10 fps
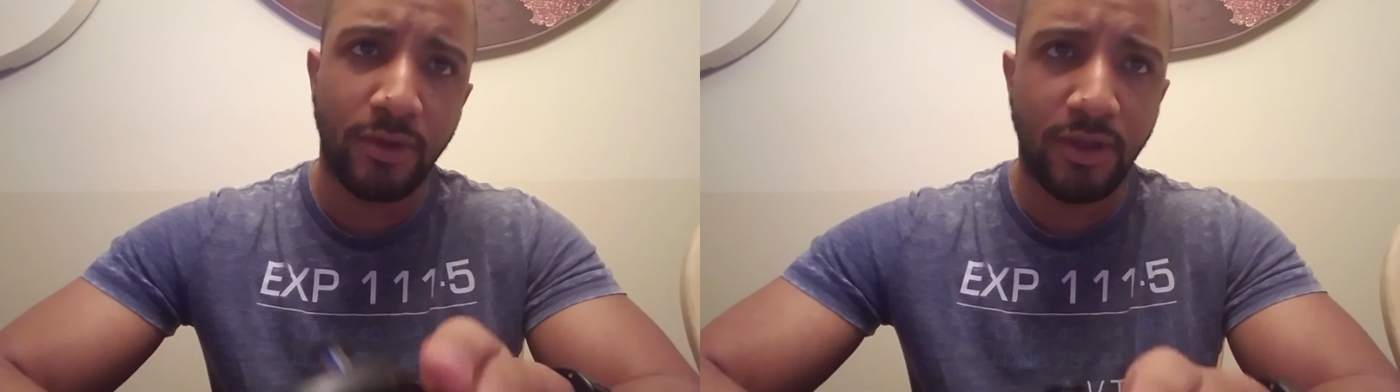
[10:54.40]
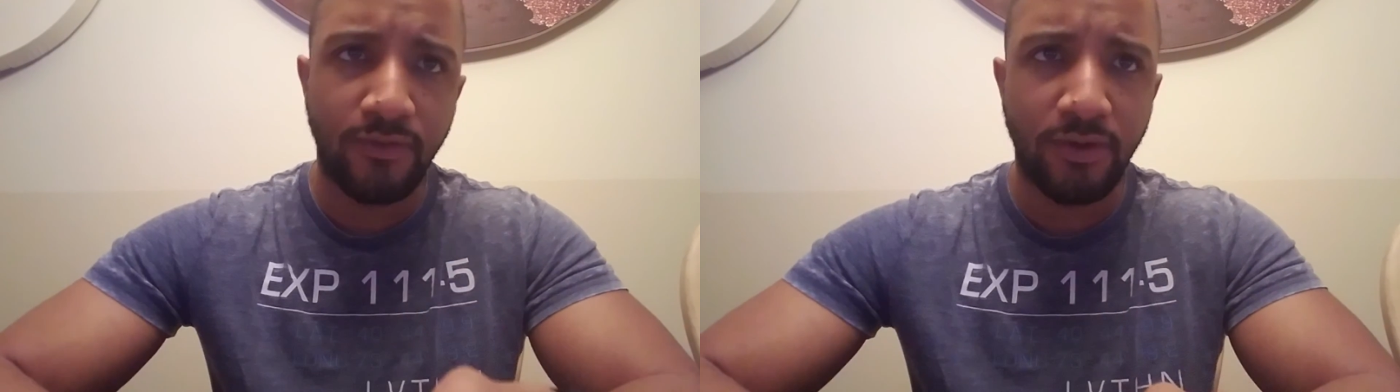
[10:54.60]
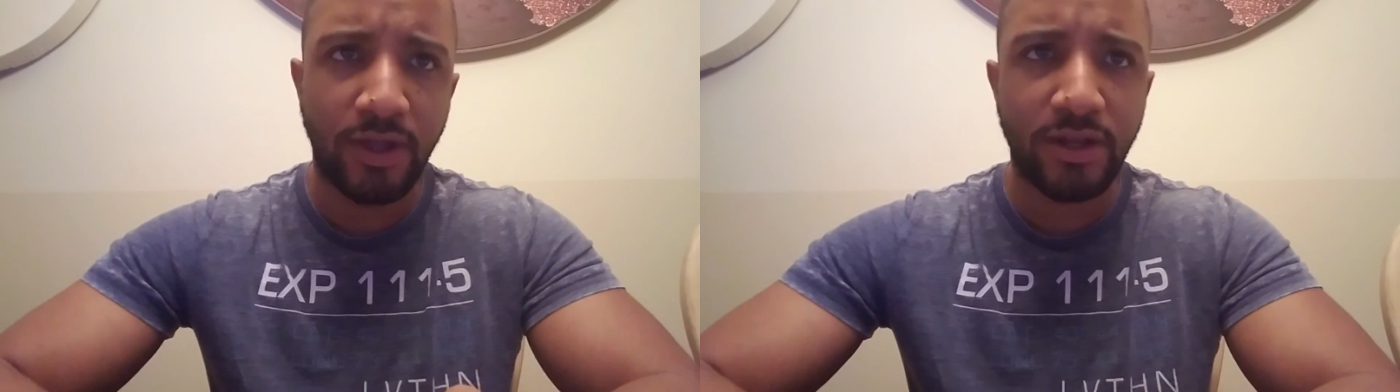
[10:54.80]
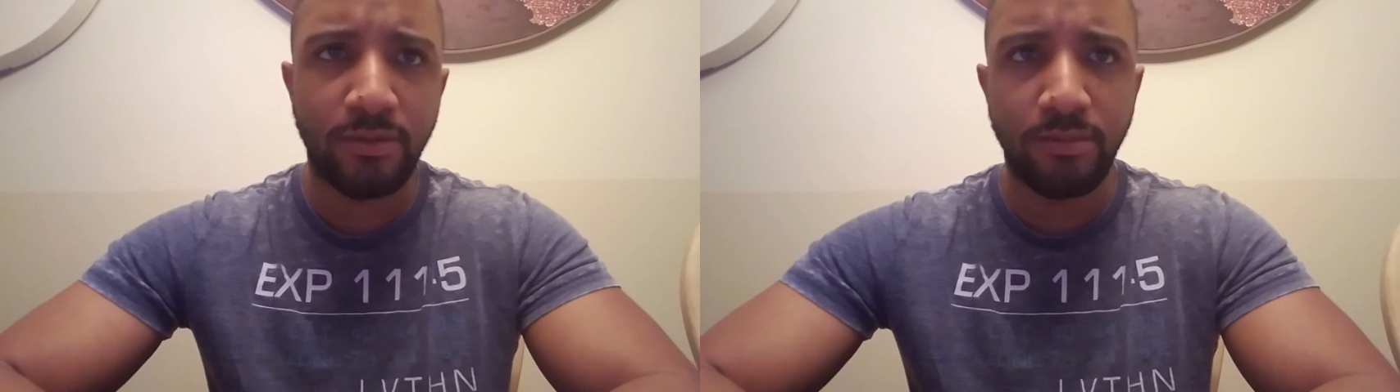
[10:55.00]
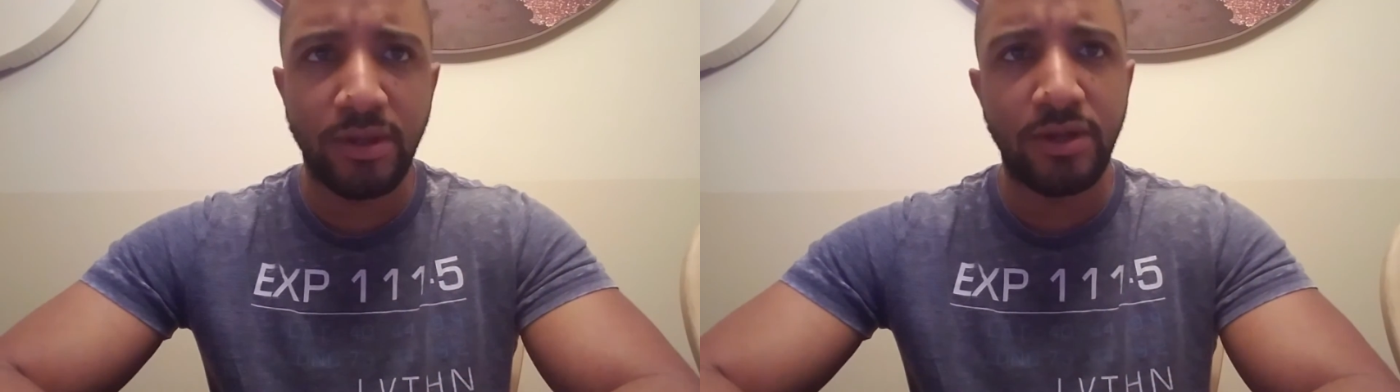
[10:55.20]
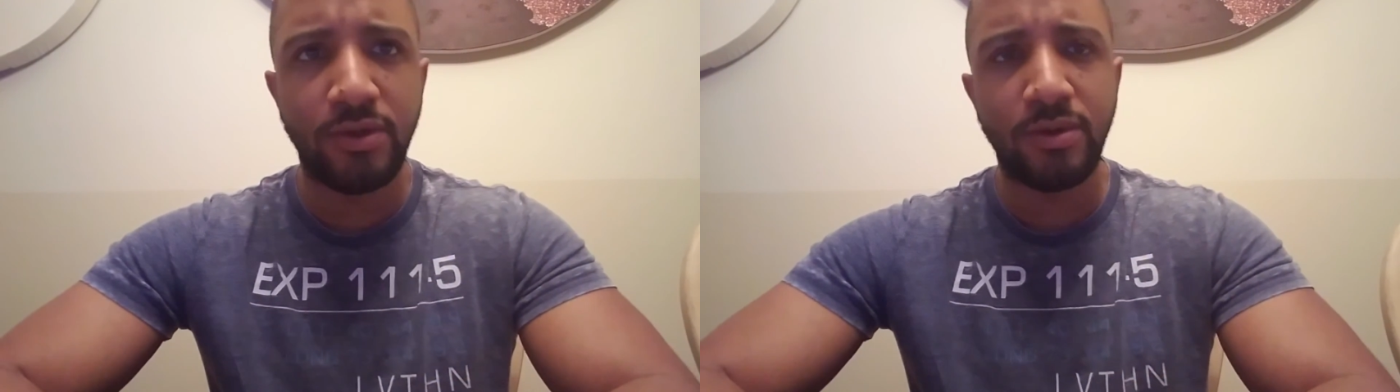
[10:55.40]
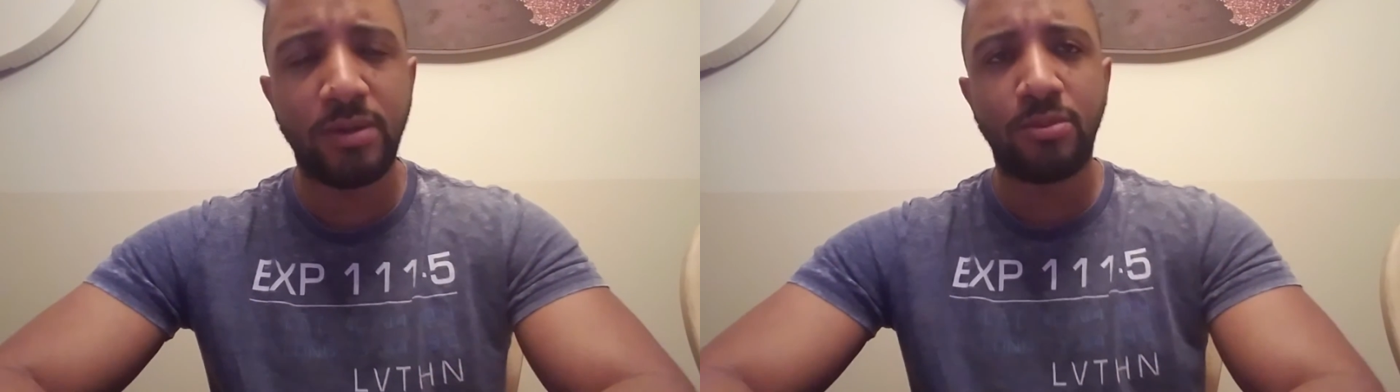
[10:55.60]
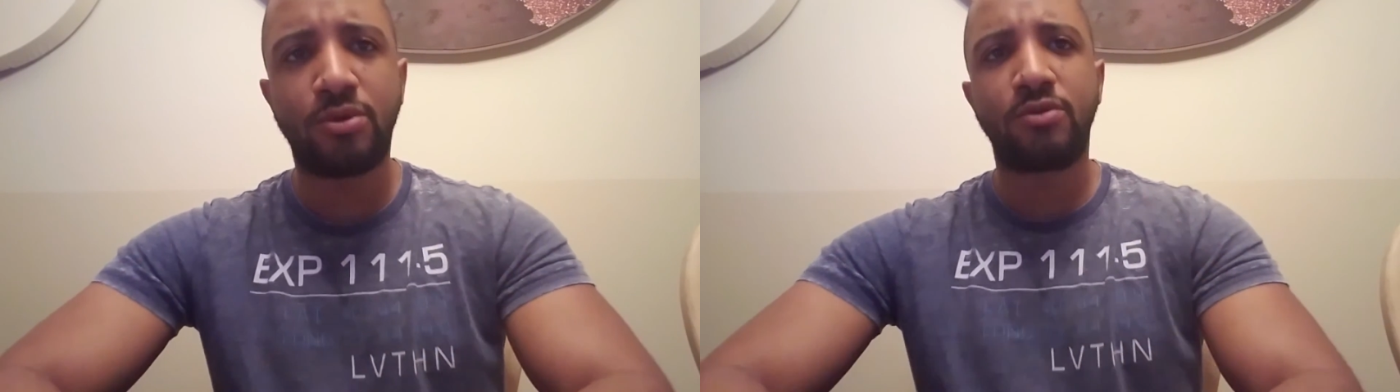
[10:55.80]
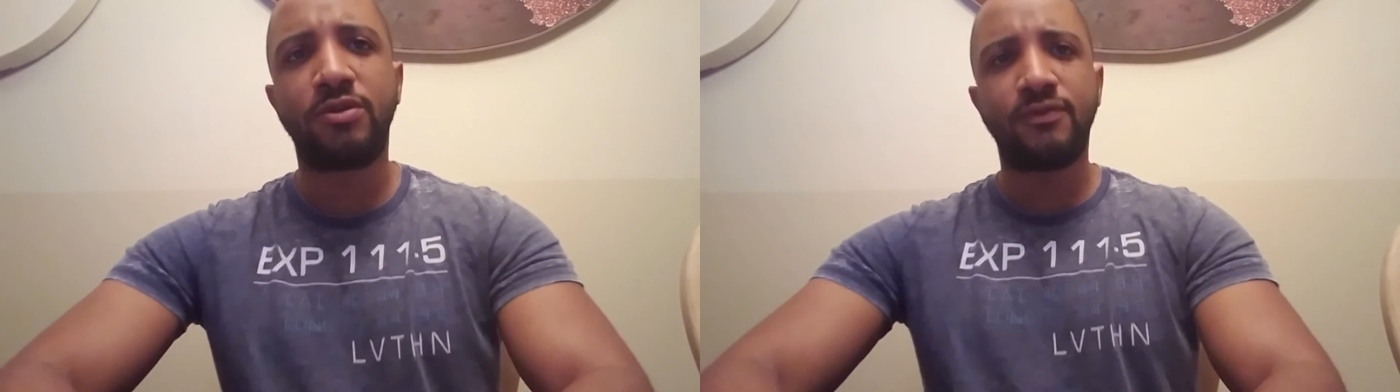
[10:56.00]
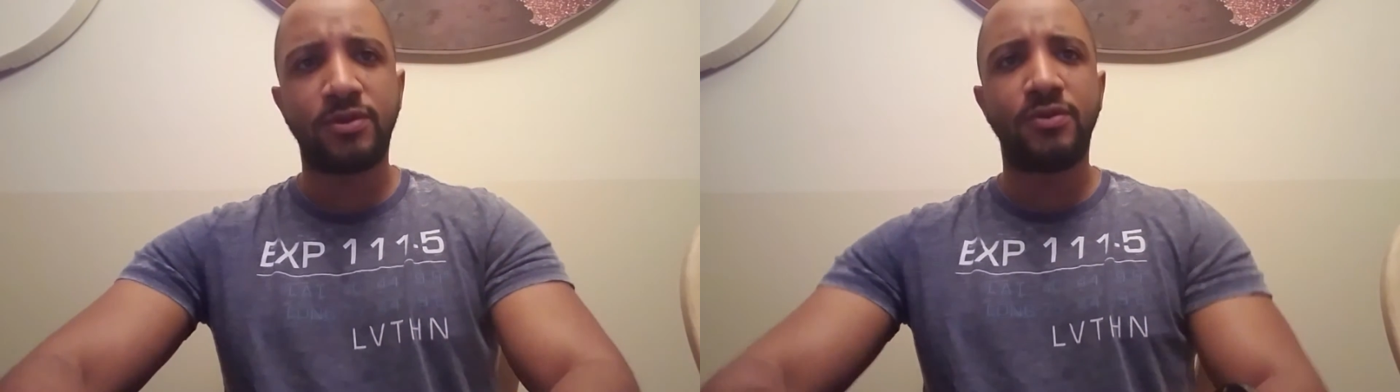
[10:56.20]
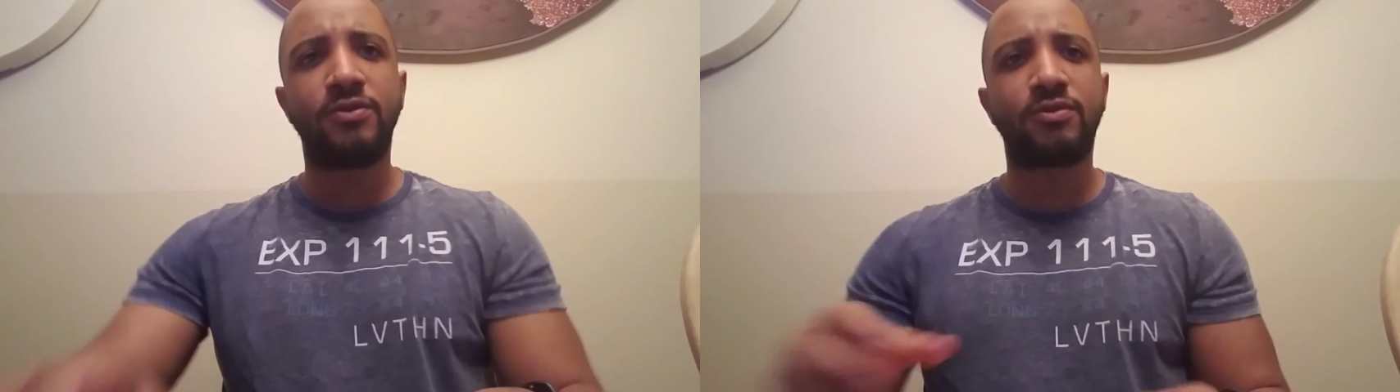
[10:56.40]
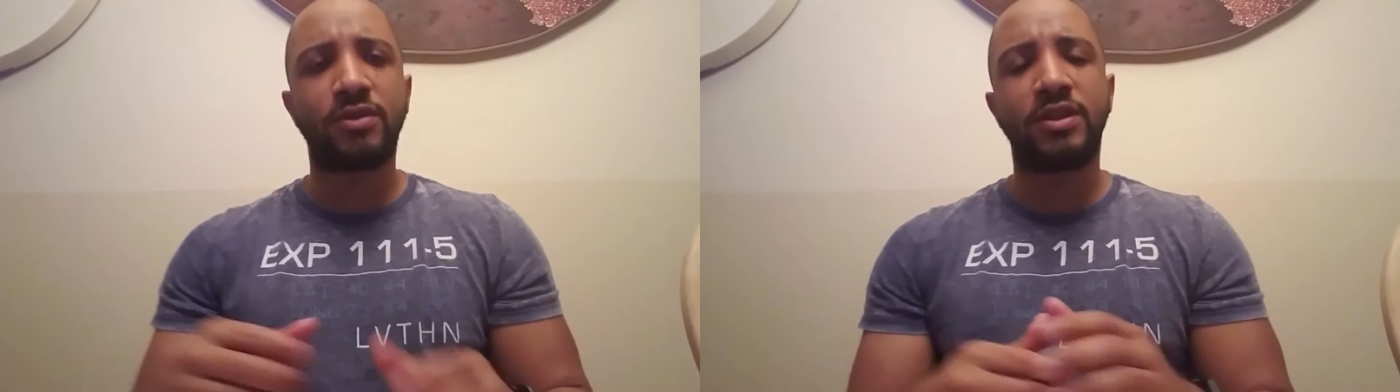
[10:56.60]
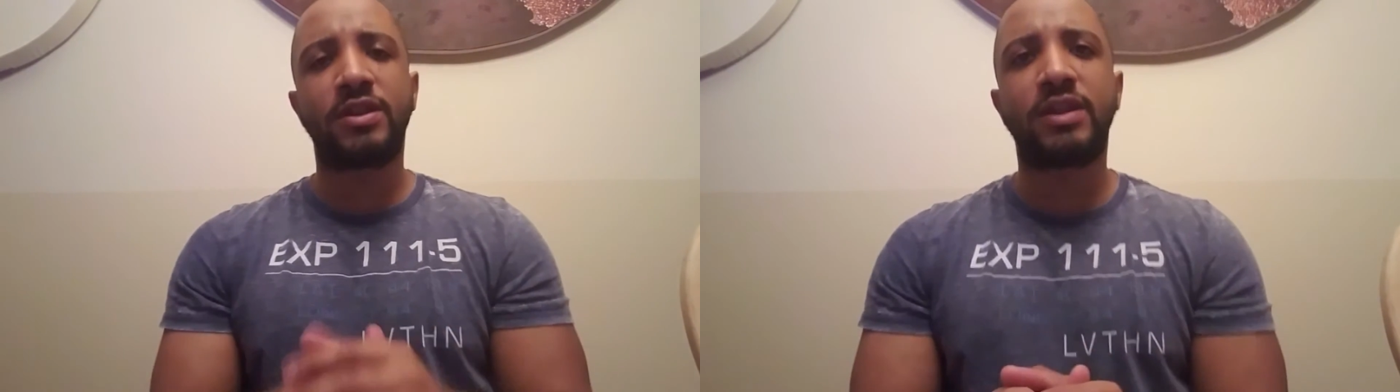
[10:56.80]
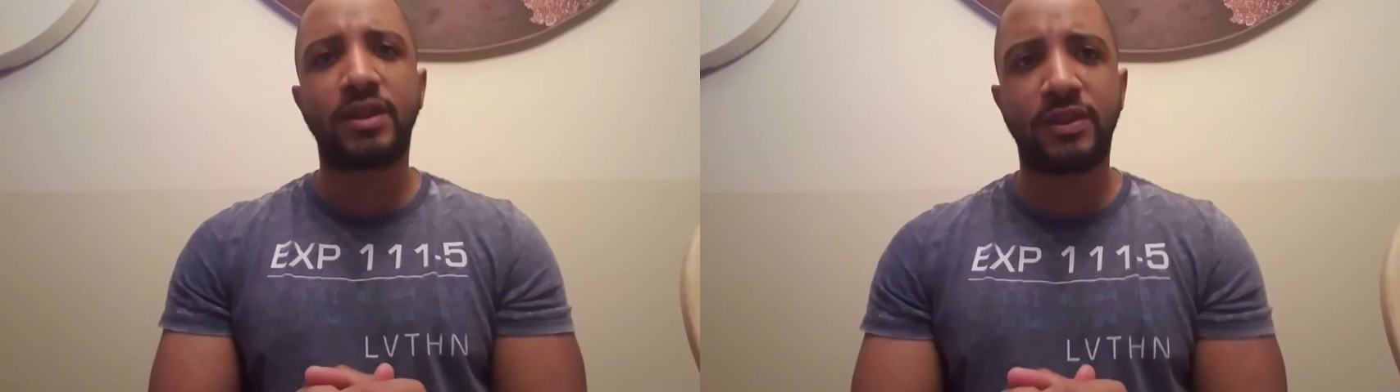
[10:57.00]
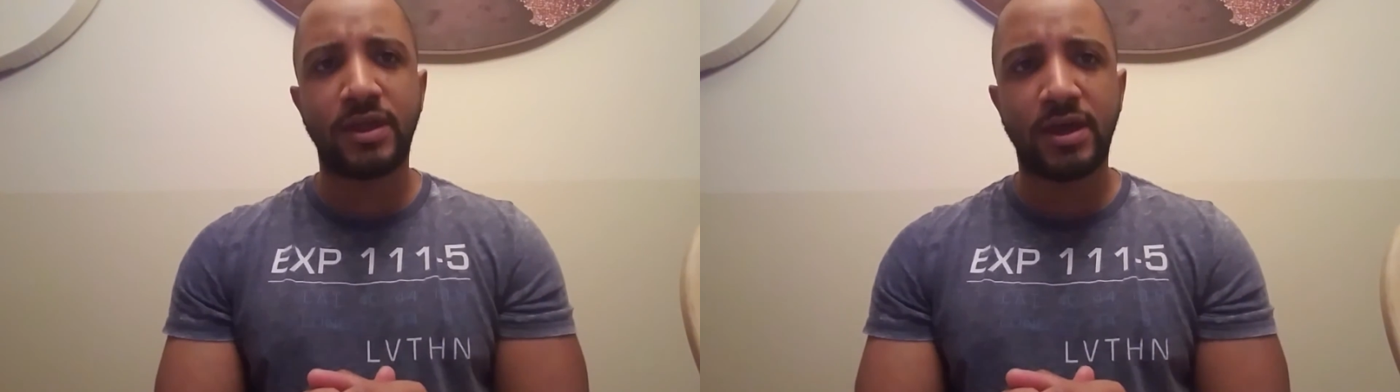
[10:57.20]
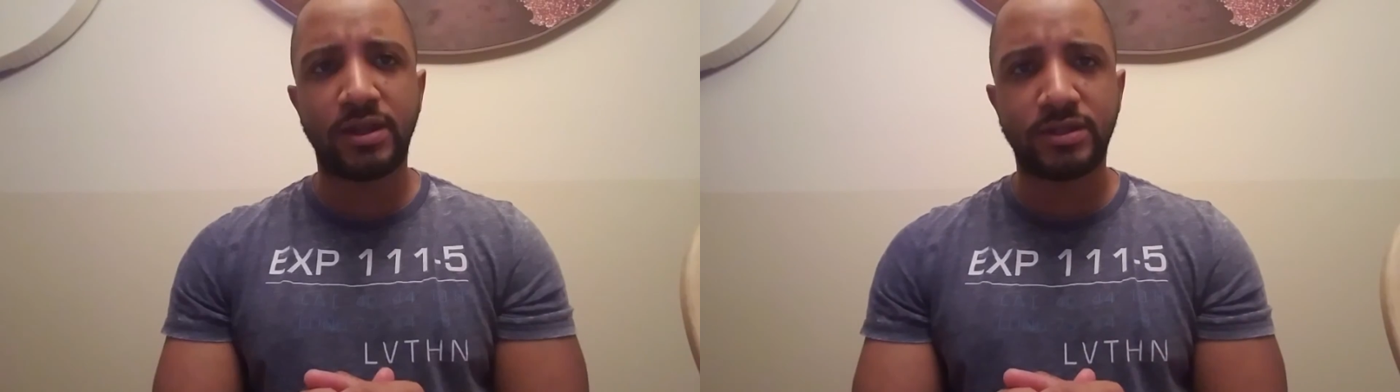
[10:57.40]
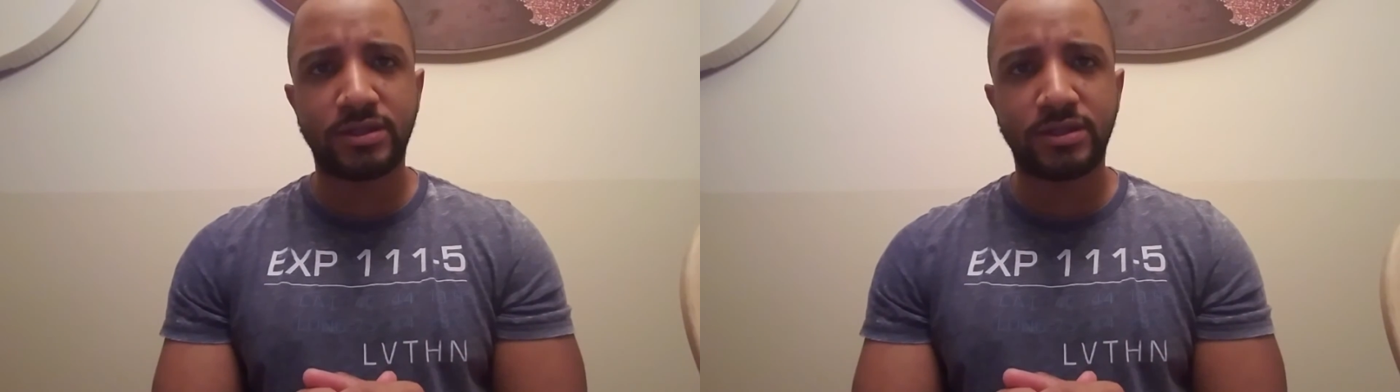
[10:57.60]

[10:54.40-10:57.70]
if you'd like me to do any more reviews or anything like that,